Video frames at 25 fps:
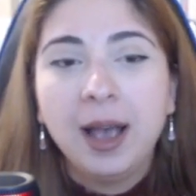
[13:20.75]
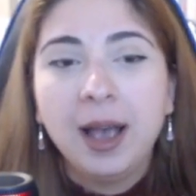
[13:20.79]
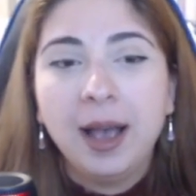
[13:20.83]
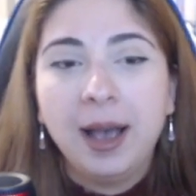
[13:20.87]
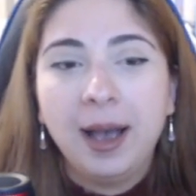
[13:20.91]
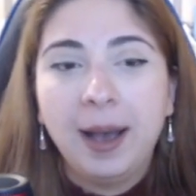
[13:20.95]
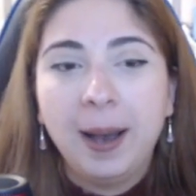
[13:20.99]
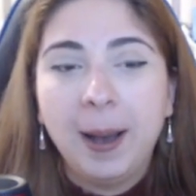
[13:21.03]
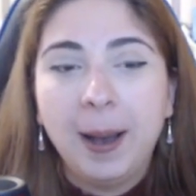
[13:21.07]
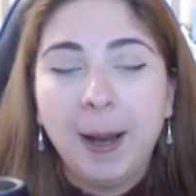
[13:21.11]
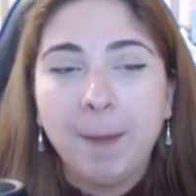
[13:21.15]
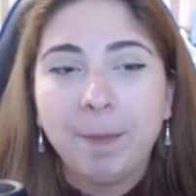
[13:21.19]

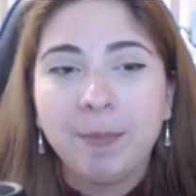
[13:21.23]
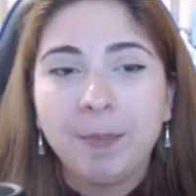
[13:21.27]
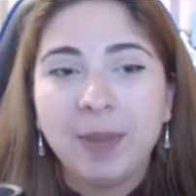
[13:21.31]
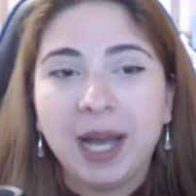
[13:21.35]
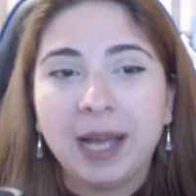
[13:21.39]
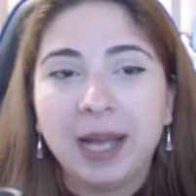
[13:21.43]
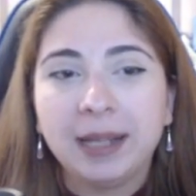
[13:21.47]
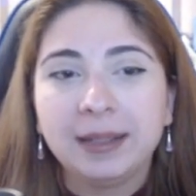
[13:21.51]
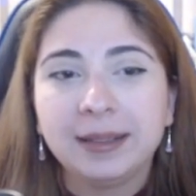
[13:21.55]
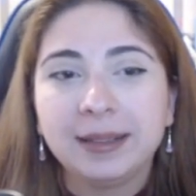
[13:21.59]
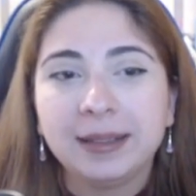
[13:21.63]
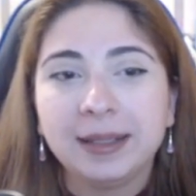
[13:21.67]
Uh,
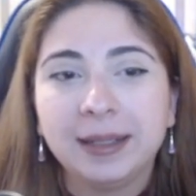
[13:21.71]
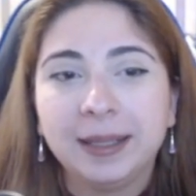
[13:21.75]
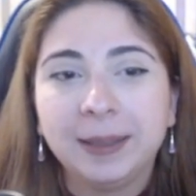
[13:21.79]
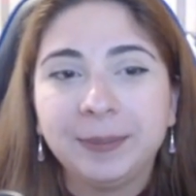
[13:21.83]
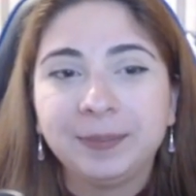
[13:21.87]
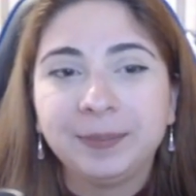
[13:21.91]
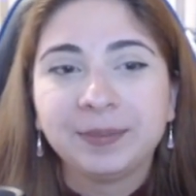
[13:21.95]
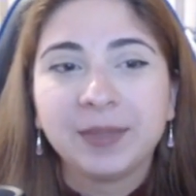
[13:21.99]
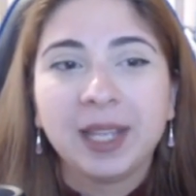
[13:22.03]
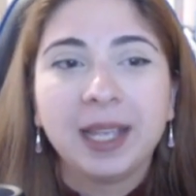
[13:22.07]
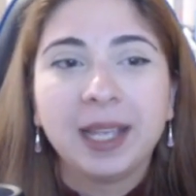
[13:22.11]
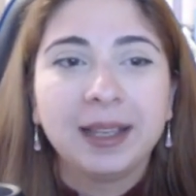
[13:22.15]
but
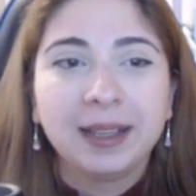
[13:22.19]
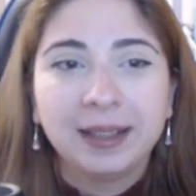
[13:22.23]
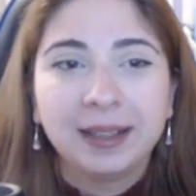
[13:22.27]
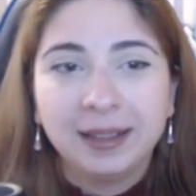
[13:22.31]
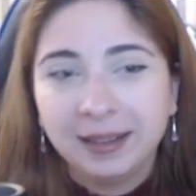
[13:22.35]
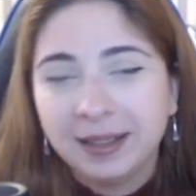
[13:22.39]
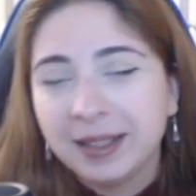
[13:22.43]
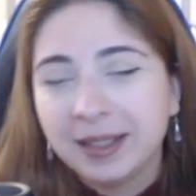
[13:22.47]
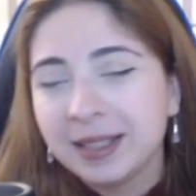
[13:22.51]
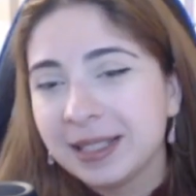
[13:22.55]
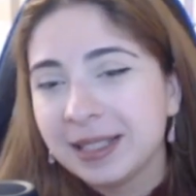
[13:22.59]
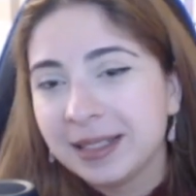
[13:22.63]
um,
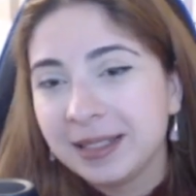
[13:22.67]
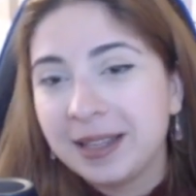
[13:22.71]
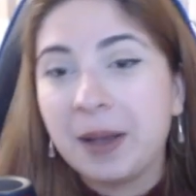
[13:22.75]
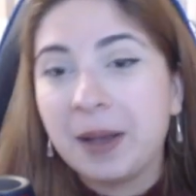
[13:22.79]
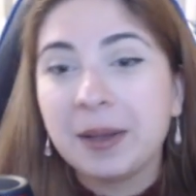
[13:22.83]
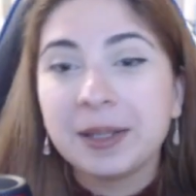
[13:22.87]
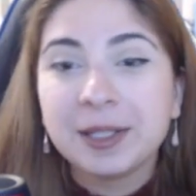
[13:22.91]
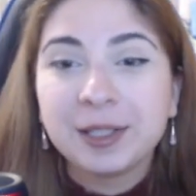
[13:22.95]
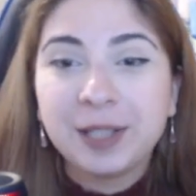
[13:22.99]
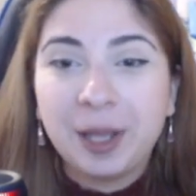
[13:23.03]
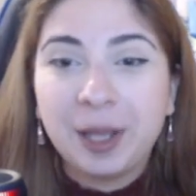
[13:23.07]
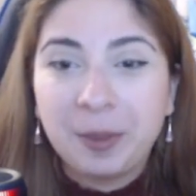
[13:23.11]
let's
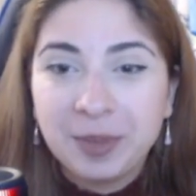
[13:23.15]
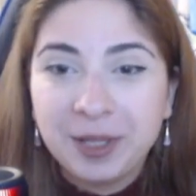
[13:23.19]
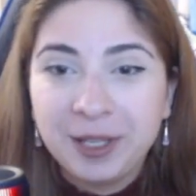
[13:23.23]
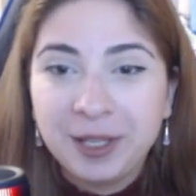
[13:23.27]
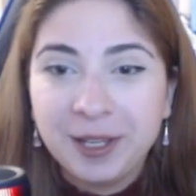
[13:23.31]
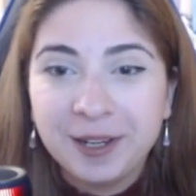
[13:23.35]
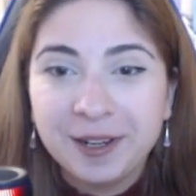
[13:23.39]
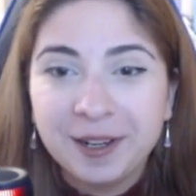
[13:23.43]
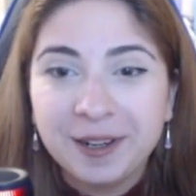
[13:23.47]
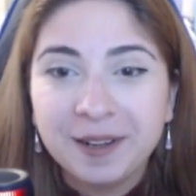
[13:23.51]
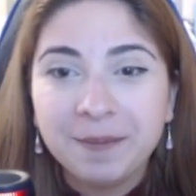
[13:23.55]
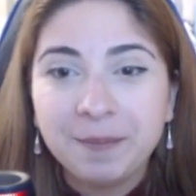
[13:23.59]
stop
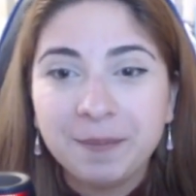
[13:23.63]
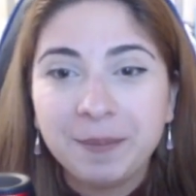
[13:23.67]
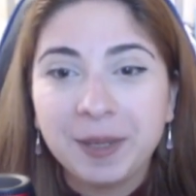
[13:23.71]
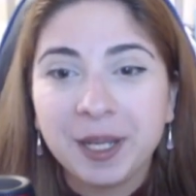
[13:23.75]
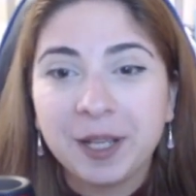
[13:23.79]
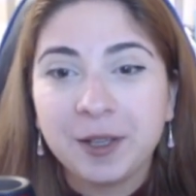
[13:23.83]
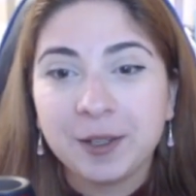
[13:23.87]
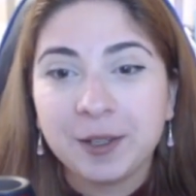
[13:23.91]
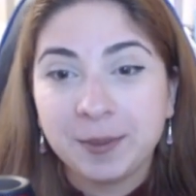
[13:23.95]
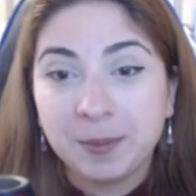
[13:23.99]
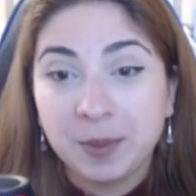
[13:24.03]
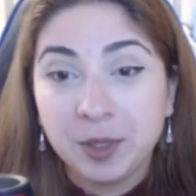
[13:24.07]
here
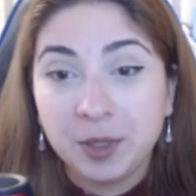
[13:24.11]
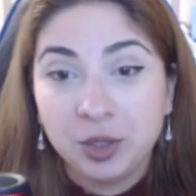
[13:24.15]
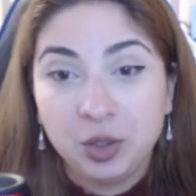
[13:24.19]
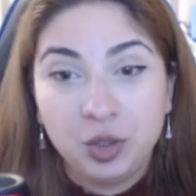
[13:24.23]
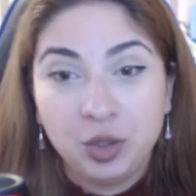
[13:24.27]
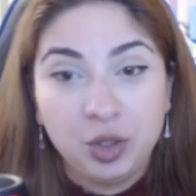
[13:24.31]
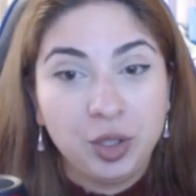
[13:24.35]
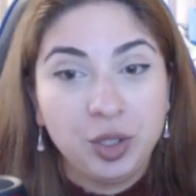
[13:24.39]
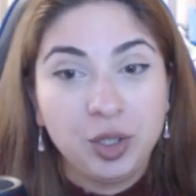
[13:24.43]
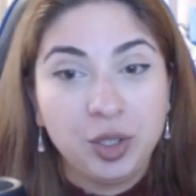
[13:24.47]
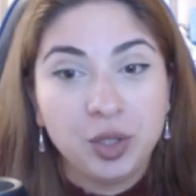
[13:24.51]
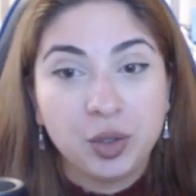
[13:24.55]
because
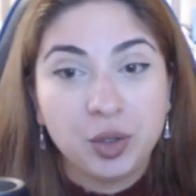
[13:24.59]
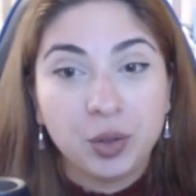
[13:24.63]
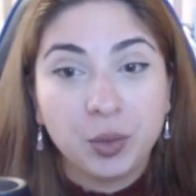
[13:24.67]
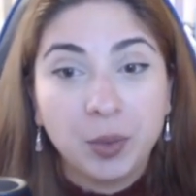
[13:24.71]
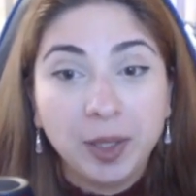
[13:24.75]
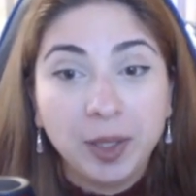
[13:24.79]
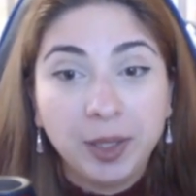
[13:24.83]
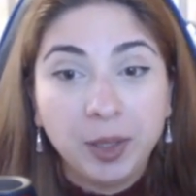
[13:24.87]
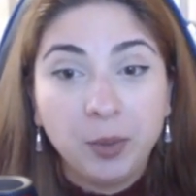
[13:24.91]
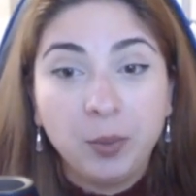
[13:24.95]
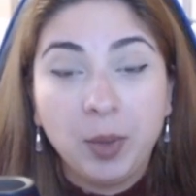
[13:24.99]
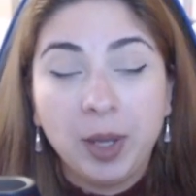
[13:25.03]
position is
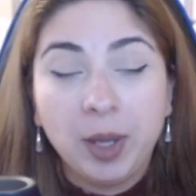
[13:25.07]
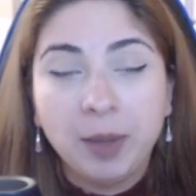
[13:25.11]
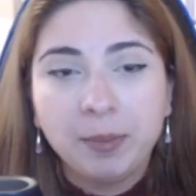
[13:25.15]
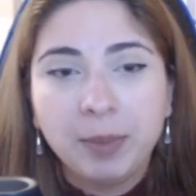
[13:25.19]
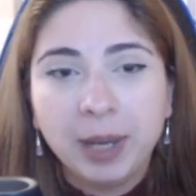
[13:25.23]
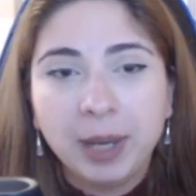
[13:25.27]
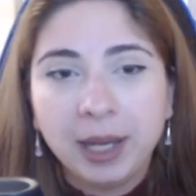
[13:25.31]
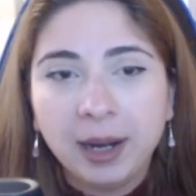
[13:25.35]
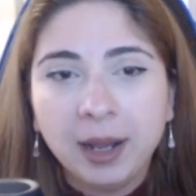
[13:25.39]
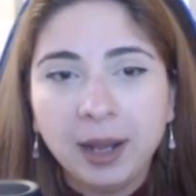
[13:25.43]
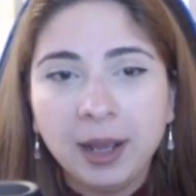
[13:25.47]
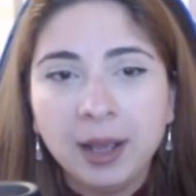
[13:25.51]
already way
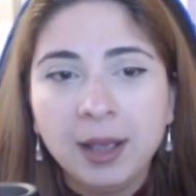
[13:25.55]
better.